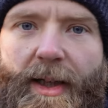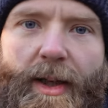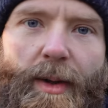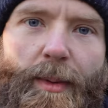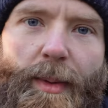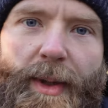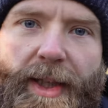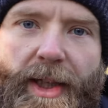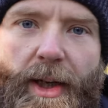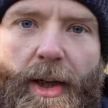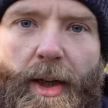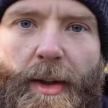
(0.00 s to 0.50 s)

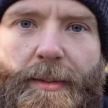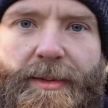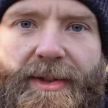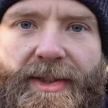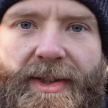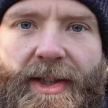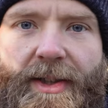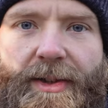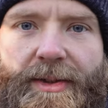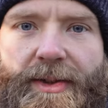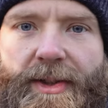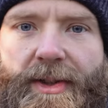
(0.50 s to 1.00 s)
We go up
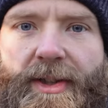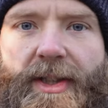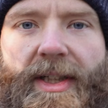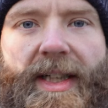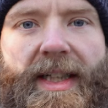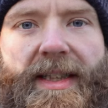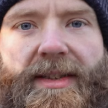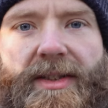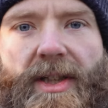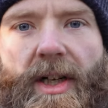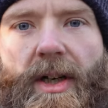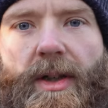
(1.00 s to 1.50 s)
Snowdon and
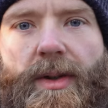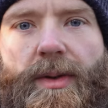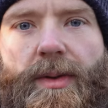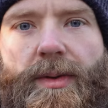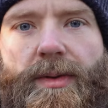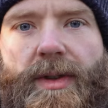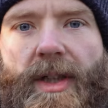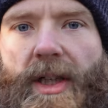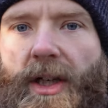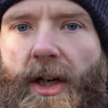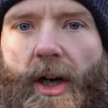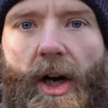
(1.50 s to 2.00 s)
it's
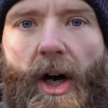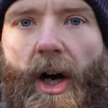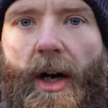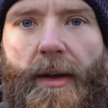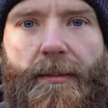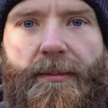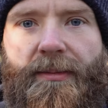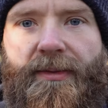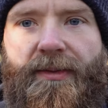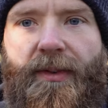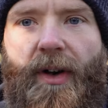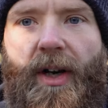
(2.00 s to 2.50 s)
cold.
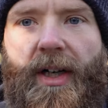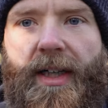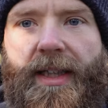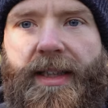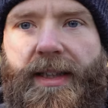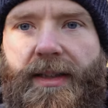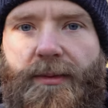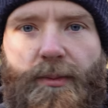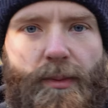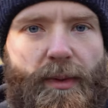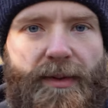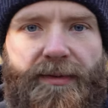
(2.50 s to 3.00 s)
I'm
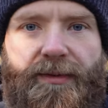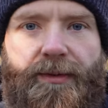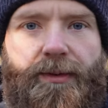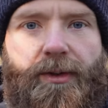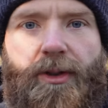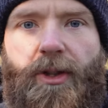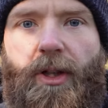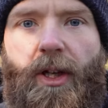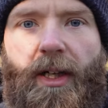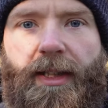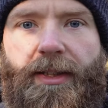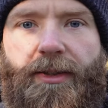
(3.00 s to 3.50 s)
fine with
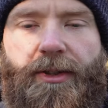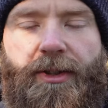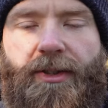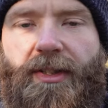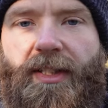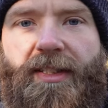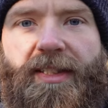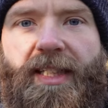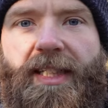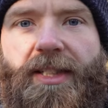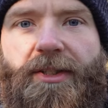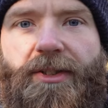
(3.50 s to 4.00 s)
like just a
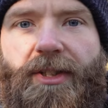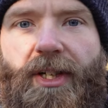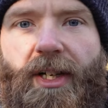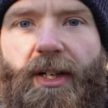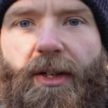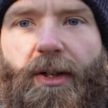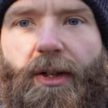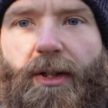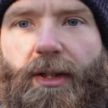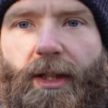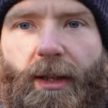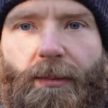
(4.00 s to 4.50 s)
t-shirt
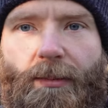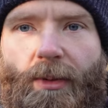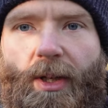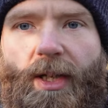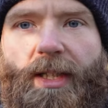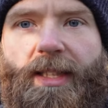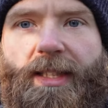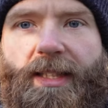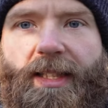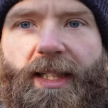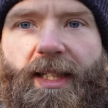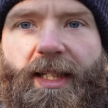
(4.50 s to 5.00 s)
on. I'm
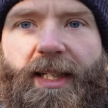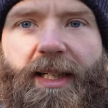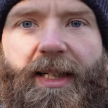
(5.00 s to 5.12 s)
like